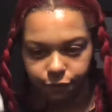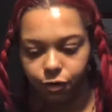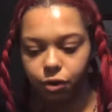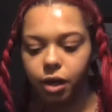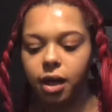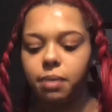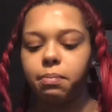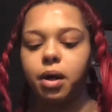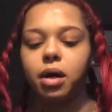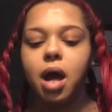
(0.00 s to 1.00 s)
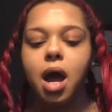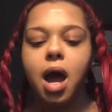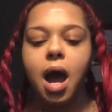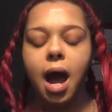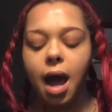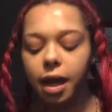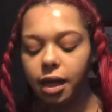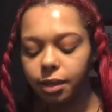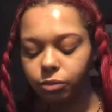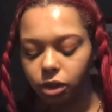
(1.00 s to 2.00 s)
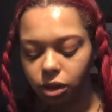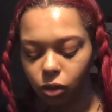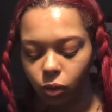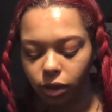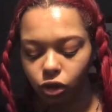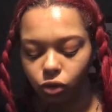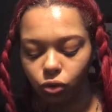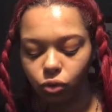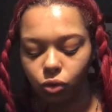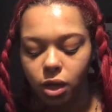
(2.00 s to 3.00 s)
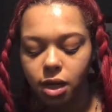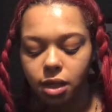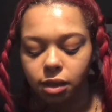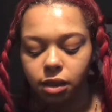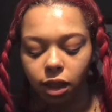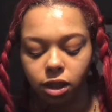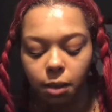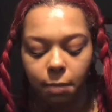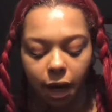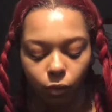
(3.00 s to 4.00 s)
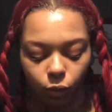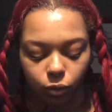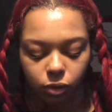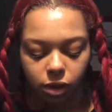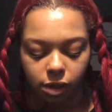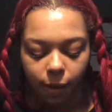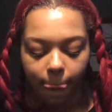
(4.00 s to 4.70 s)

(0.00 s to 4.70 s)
full head, but I am just going to touch up my roots,